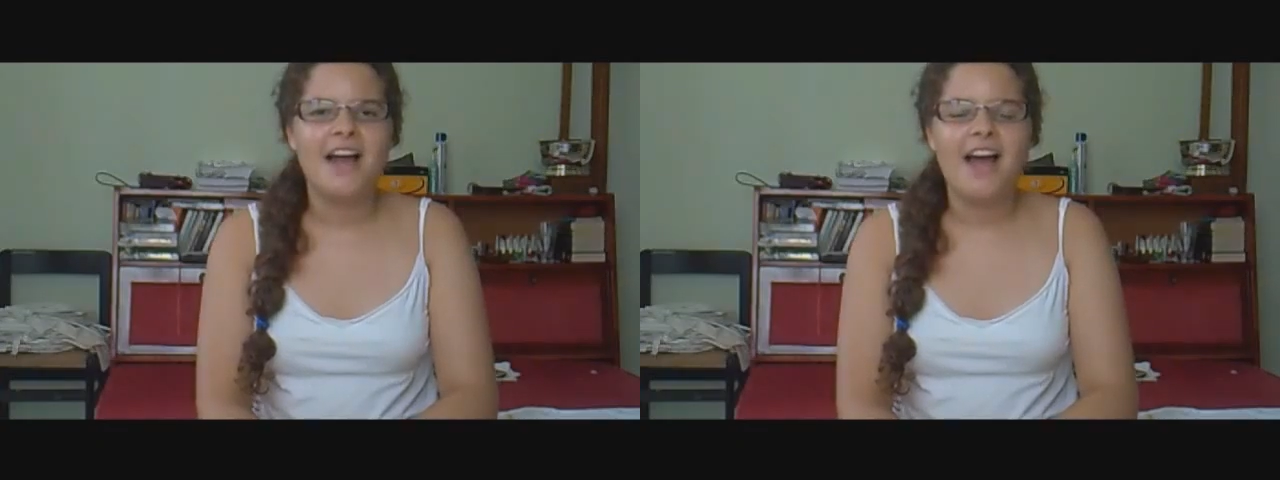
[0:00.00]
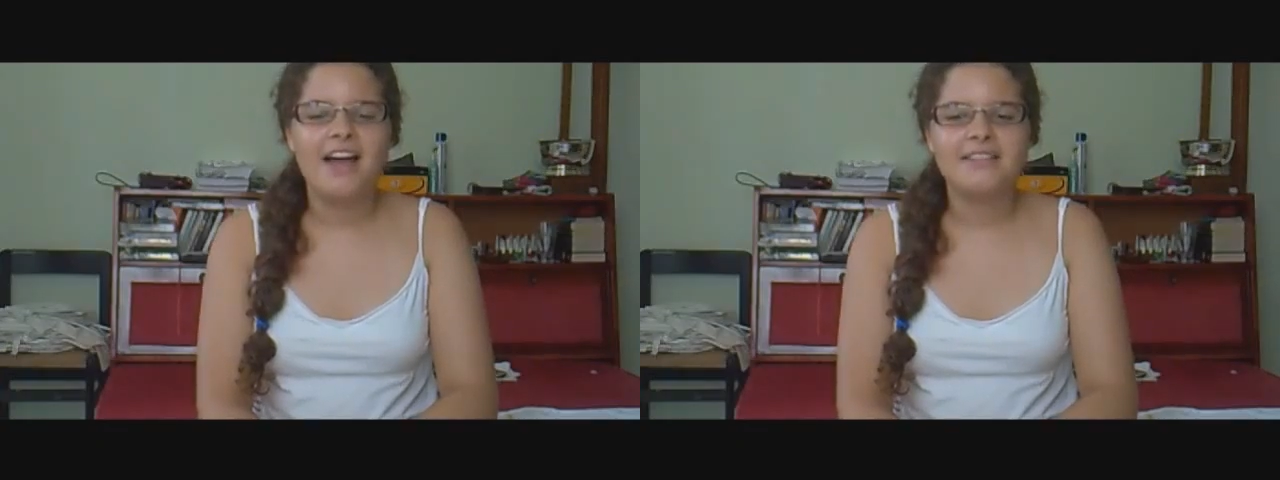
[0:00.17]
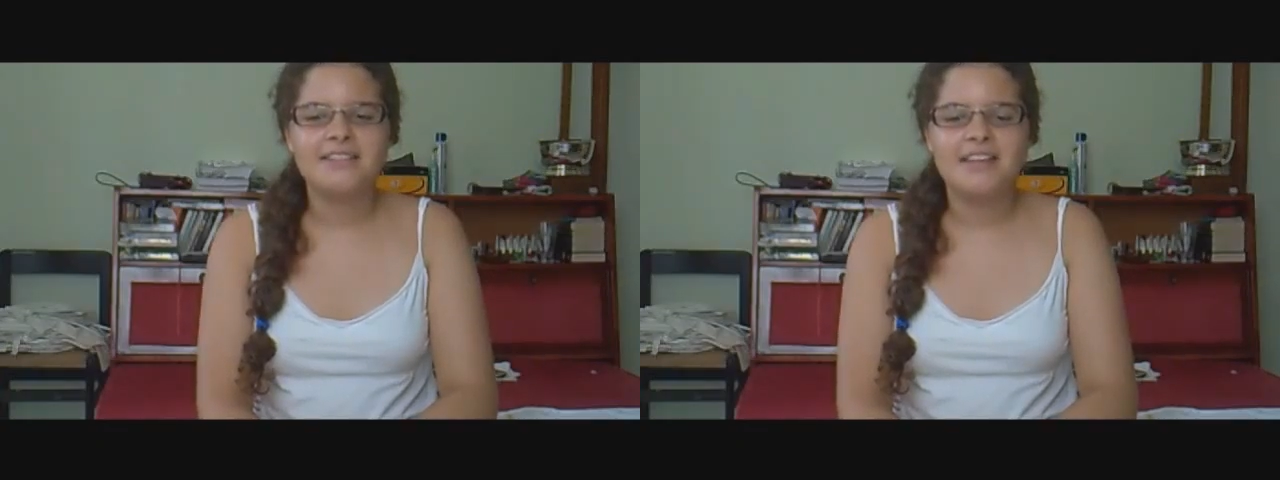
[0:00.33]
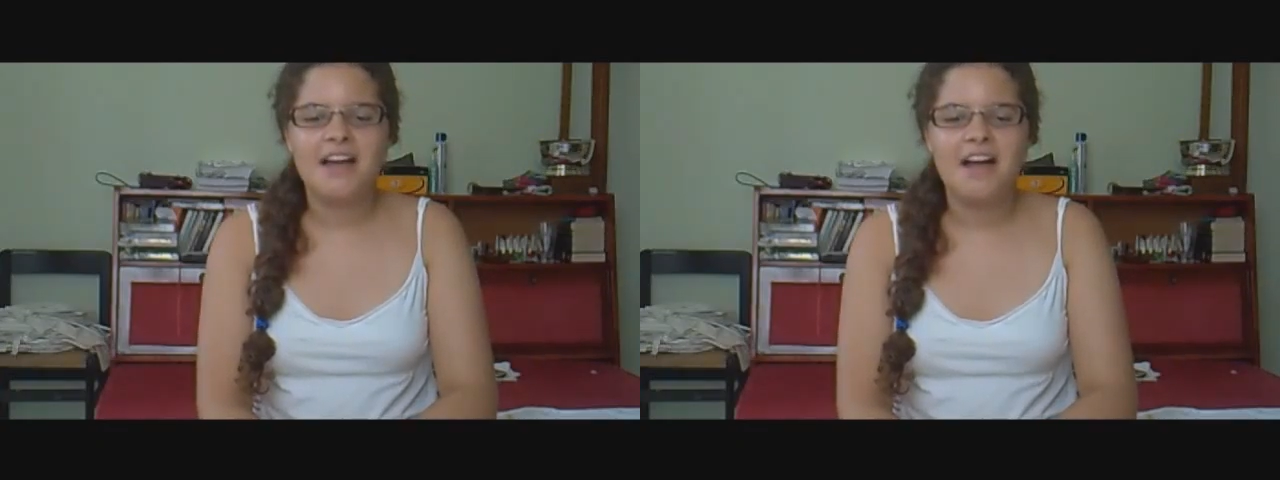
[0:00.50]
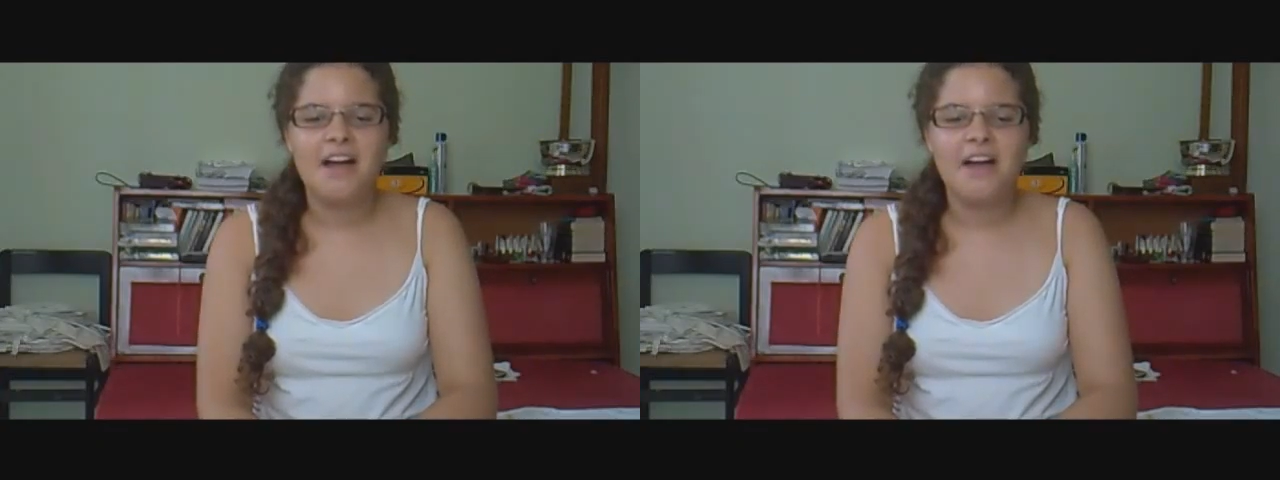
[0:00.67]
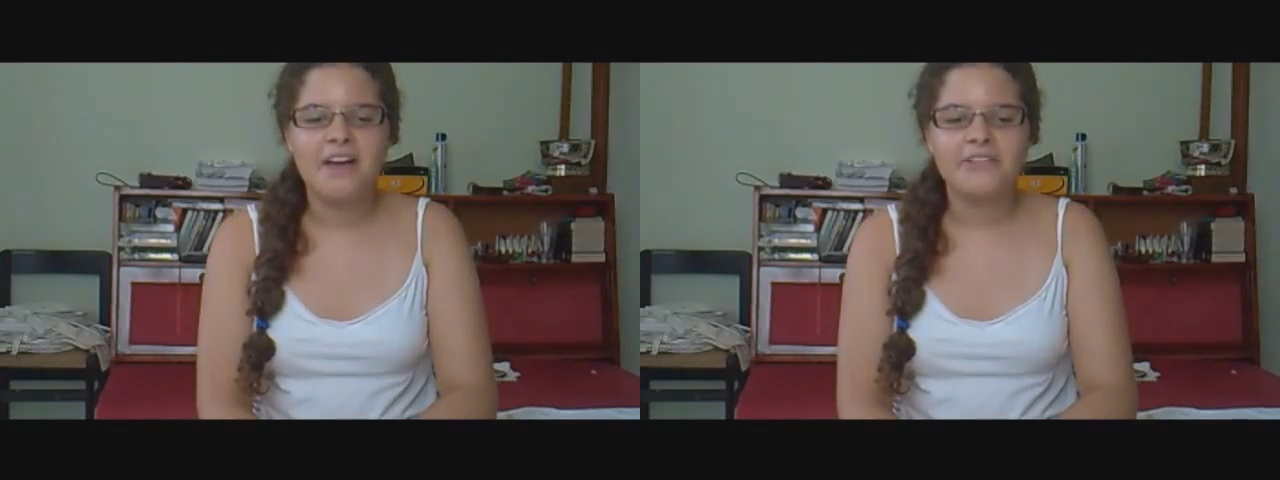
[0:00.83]
and
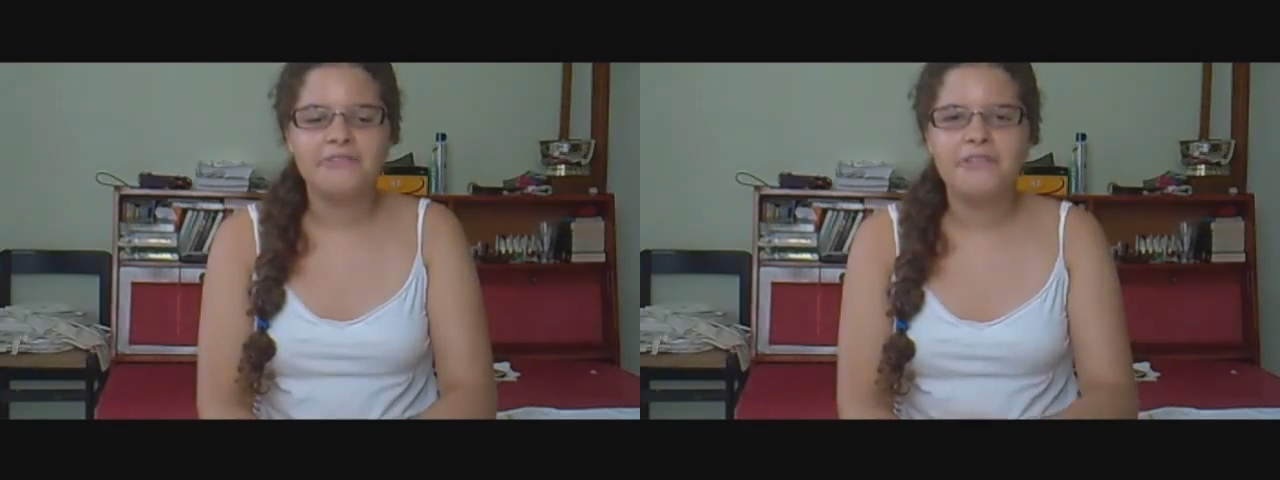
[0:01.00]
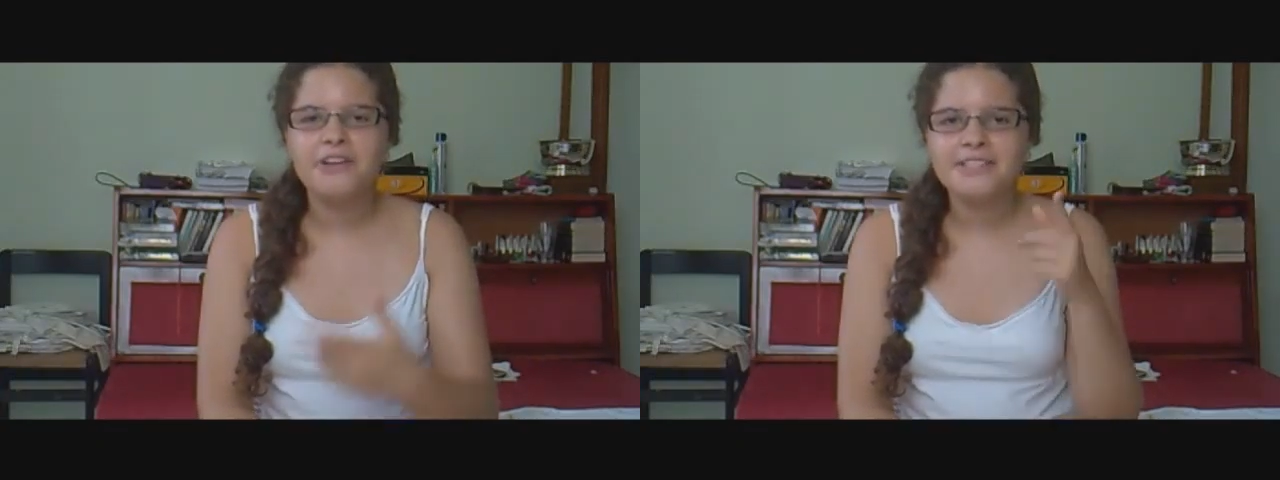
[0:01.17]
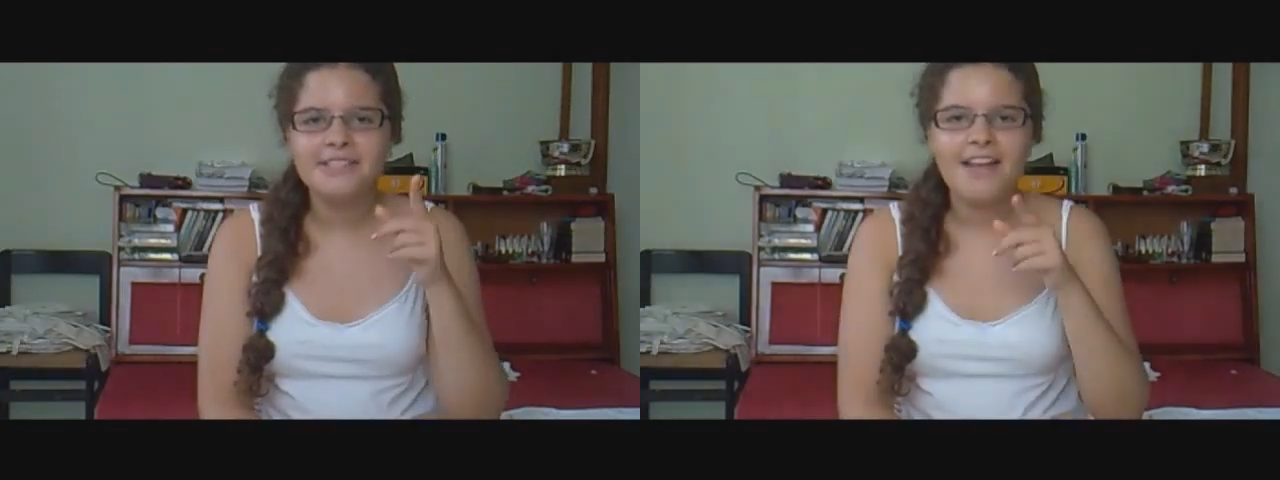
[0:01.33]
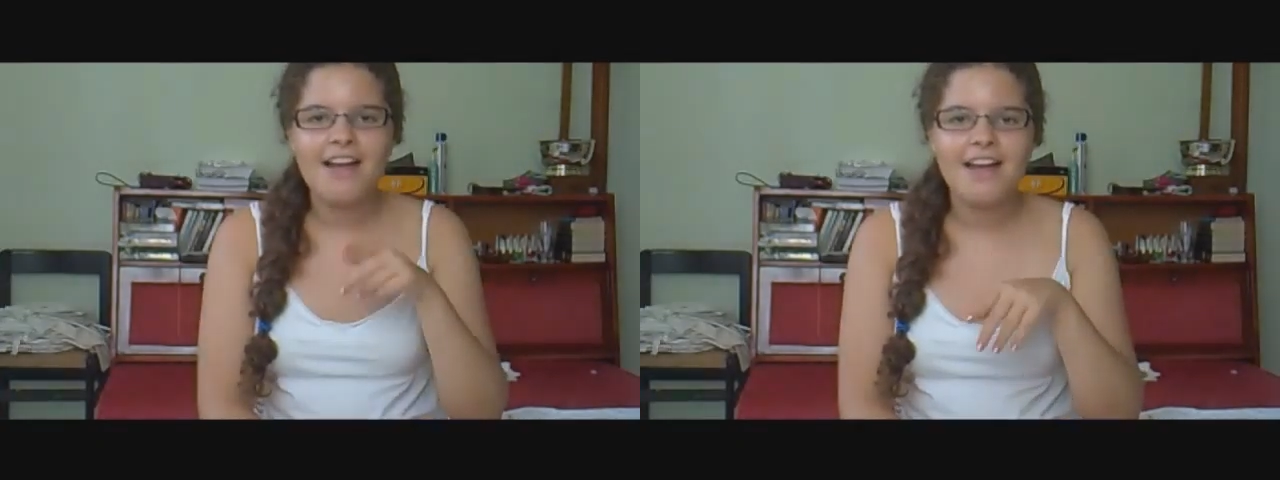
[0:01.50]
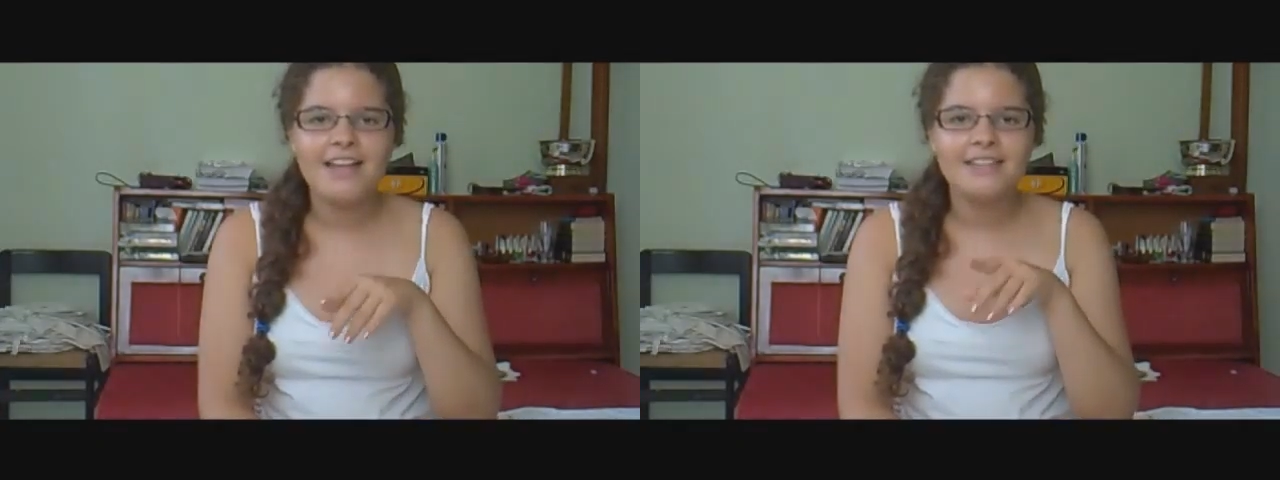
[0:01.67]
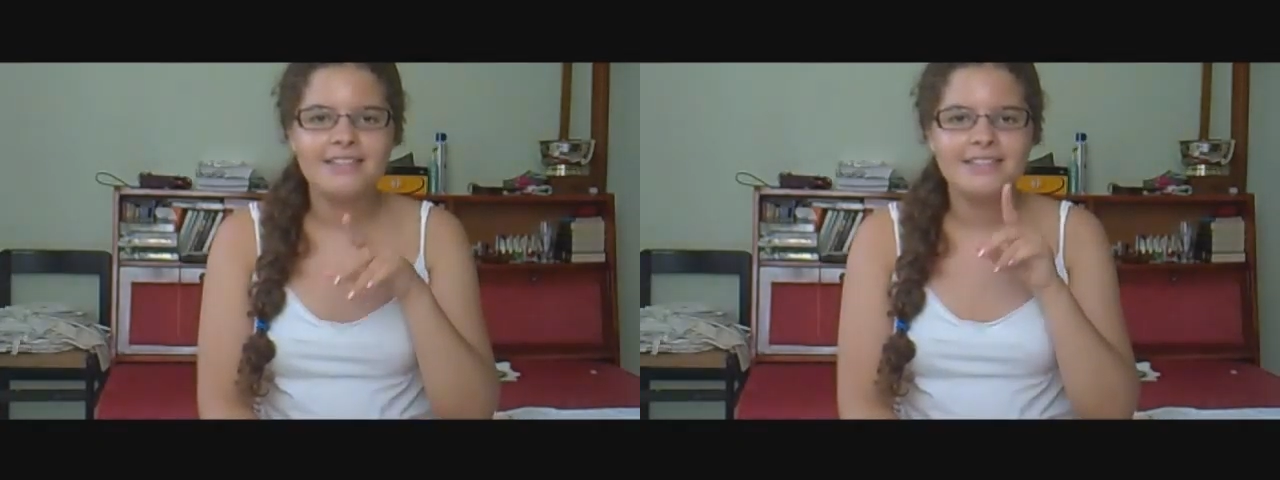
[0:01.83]
at first
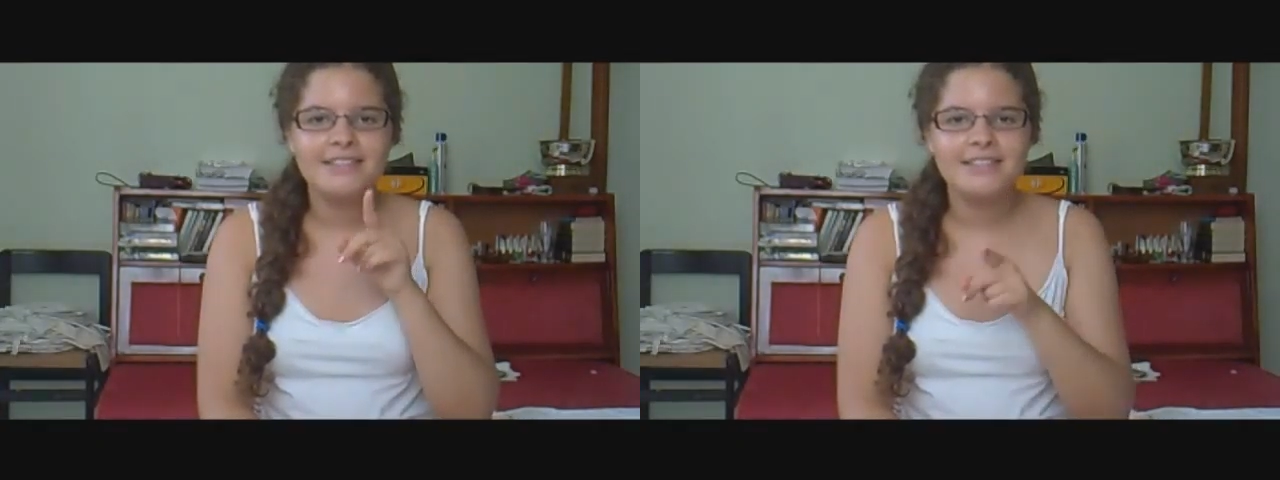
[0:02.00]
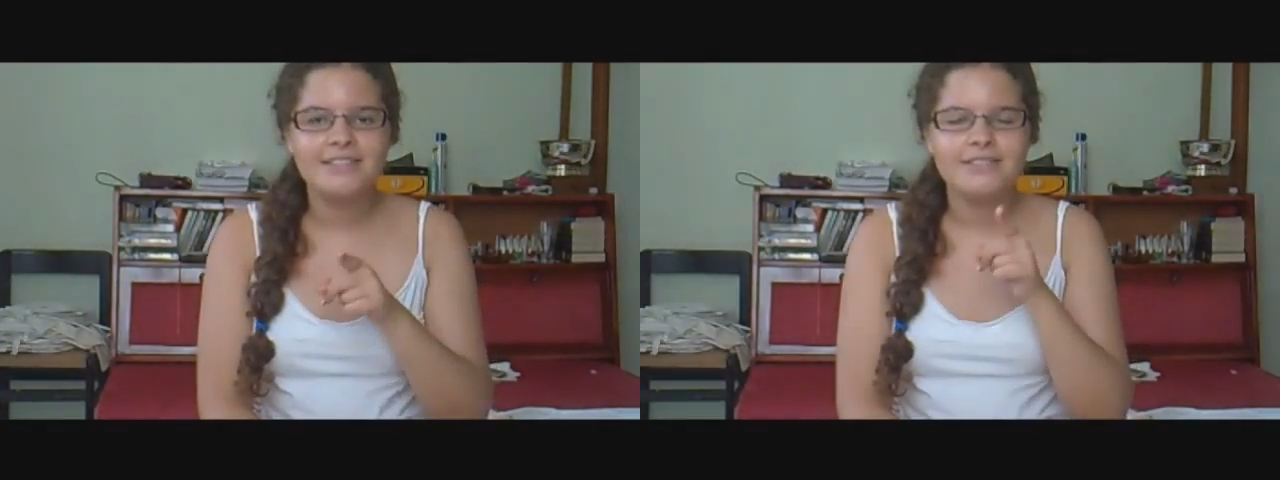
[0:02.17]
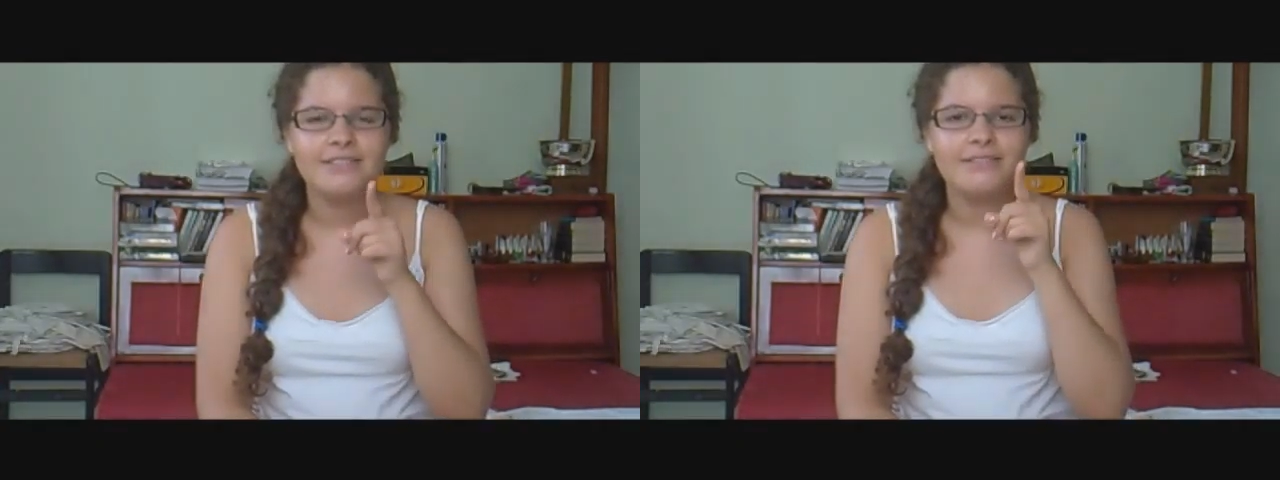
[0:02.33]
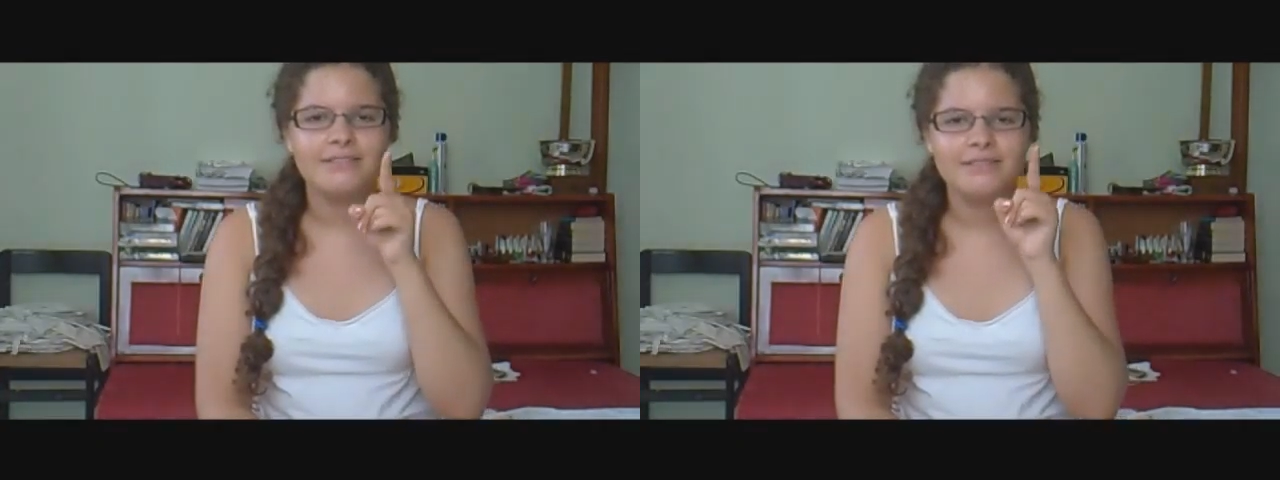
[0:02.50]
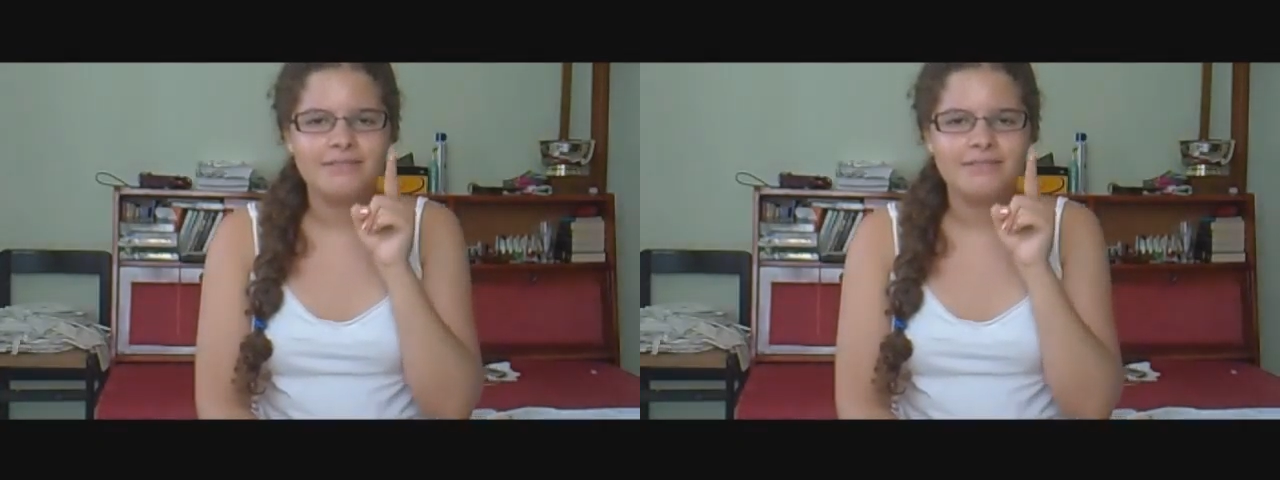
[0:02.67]
I didn't